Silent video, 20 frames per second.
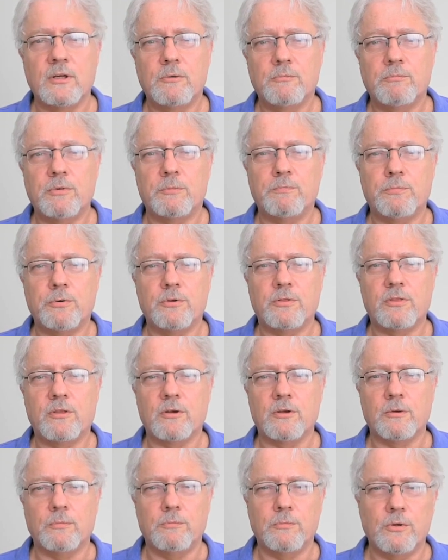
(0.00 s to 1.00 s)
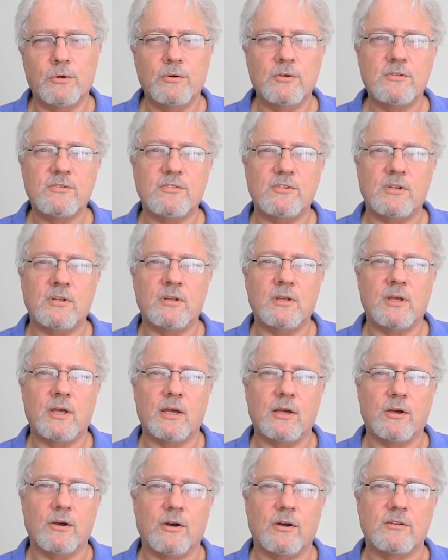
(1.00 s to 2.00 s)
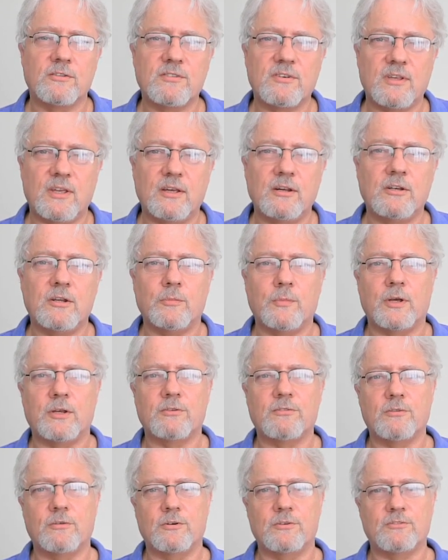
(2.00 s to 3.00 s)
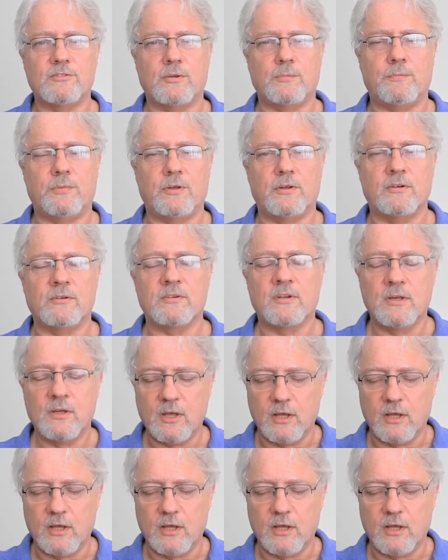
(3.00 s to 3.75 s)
but put the community and God's kingdom as the recipient,